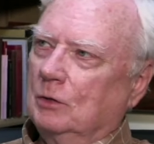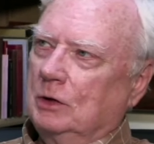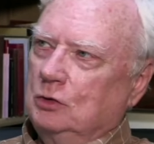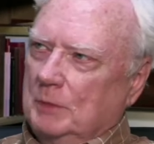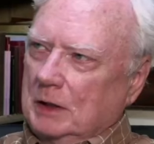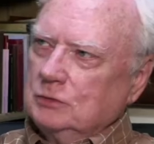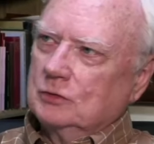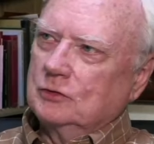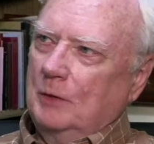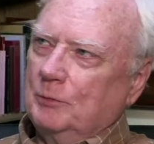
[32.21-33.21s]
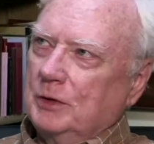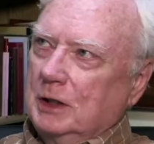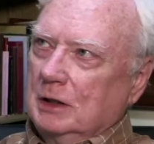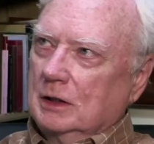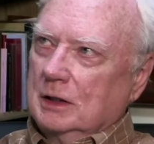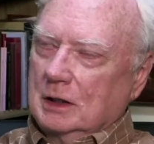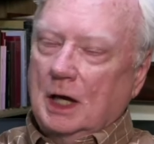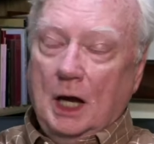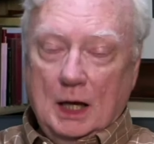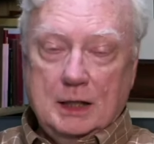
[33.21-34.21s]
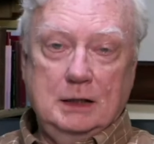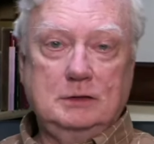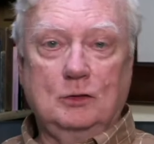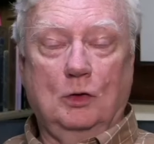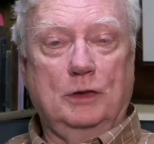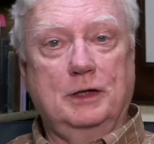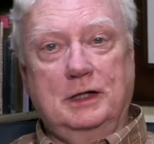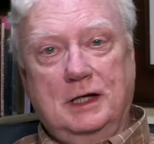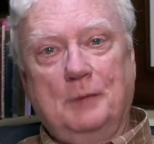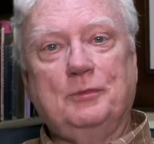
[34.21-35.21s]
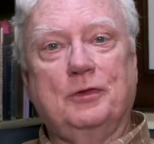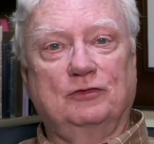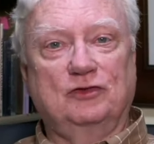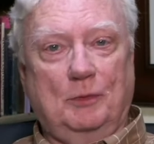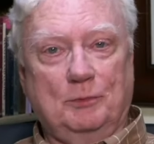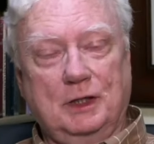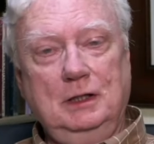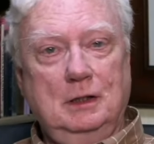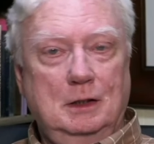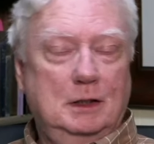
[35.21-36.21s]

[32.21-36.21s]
When you measure something, the height or the depth of something